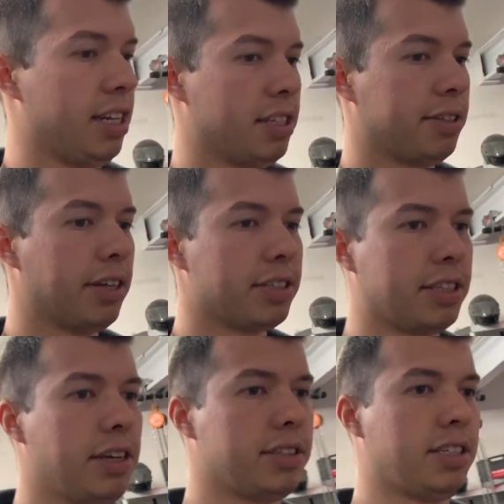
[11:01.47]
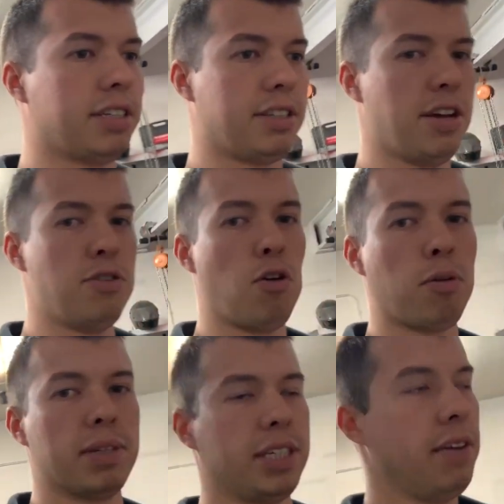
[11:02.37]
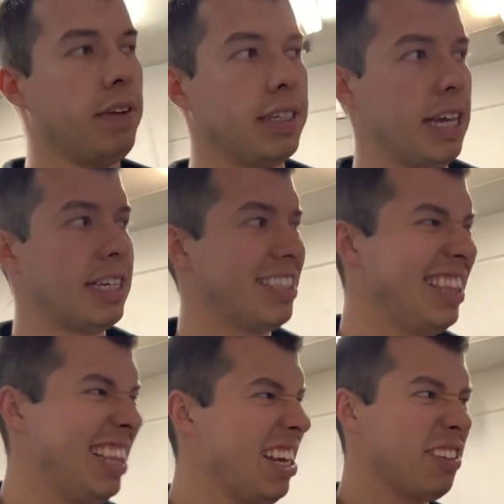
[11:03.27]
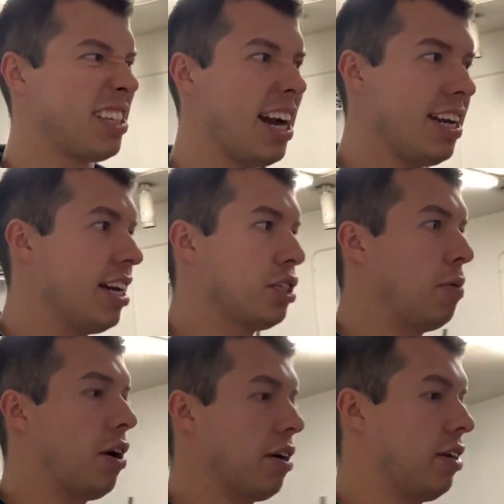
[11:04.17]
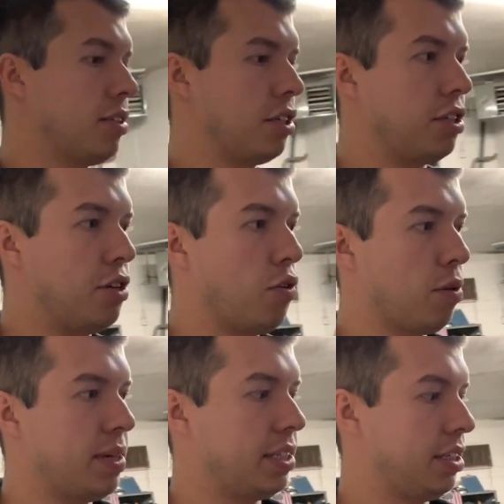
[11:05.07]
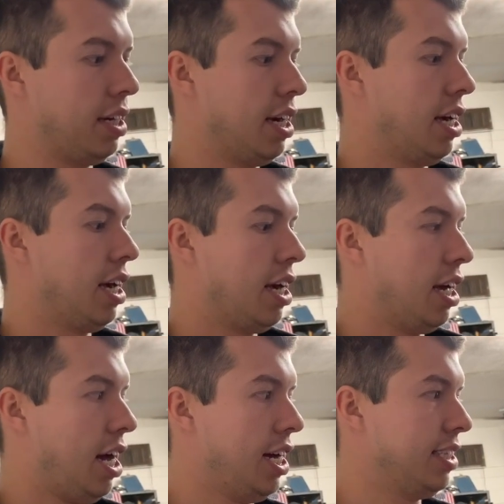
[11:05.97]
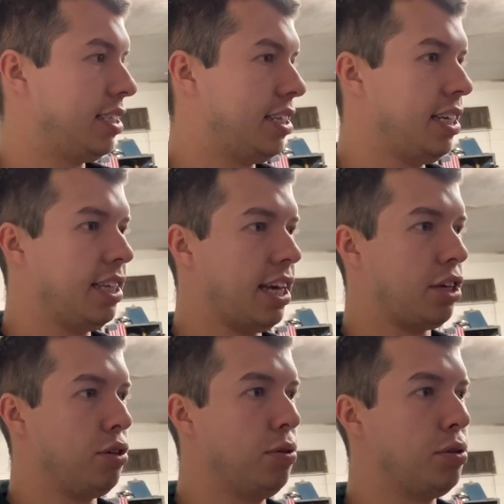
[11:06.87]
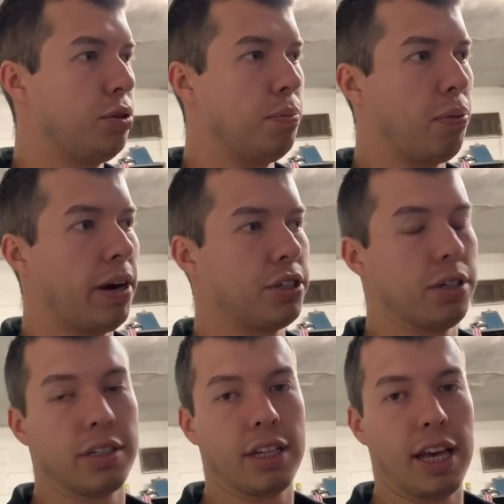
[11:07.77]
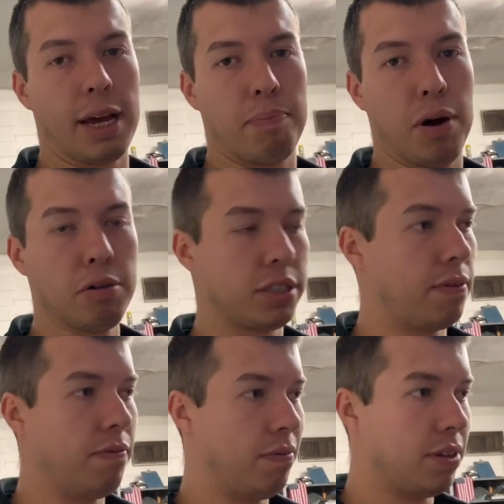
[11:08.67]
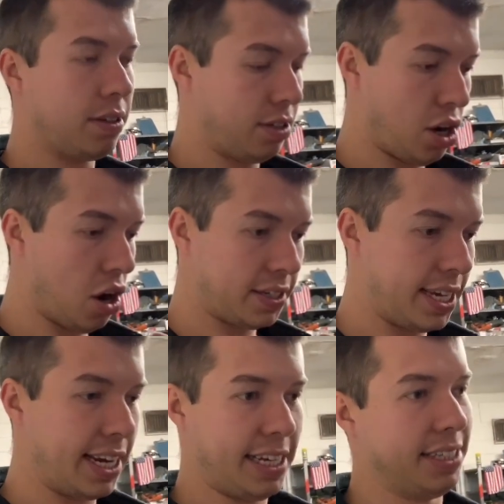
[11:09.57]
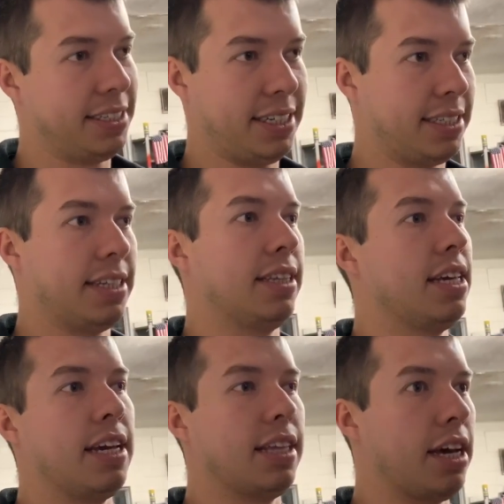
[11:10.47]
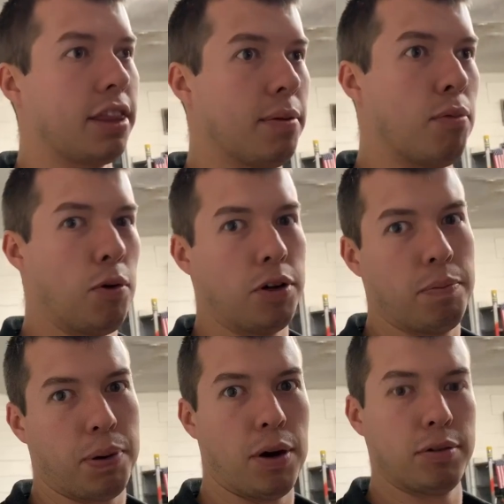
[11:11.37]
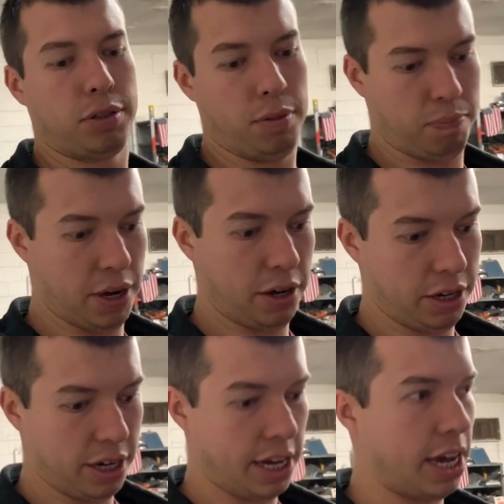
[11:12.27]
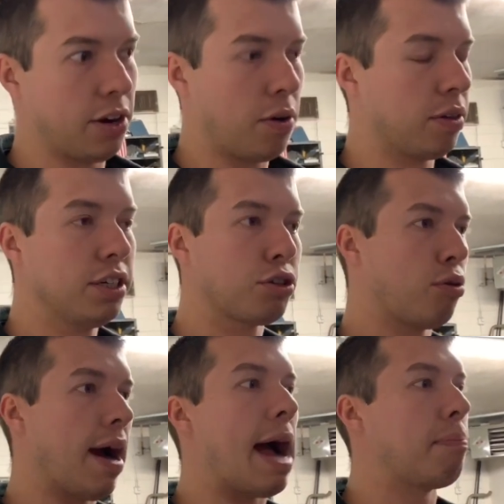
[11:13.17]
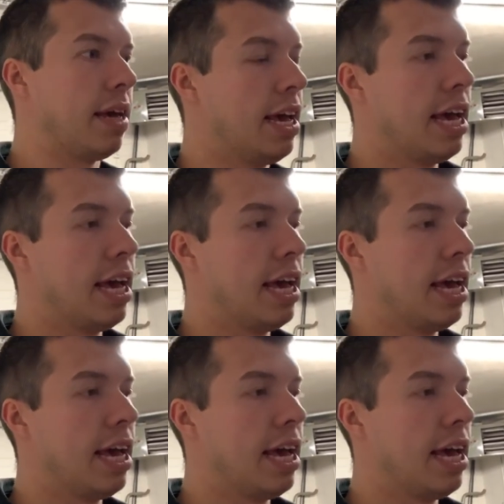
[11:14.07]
so there's this enormous, even as little tiny as we are, there's this enormous unseen like YouTube pressure to like post content consistently, and like the more you post, the bigger you get, and all this crap.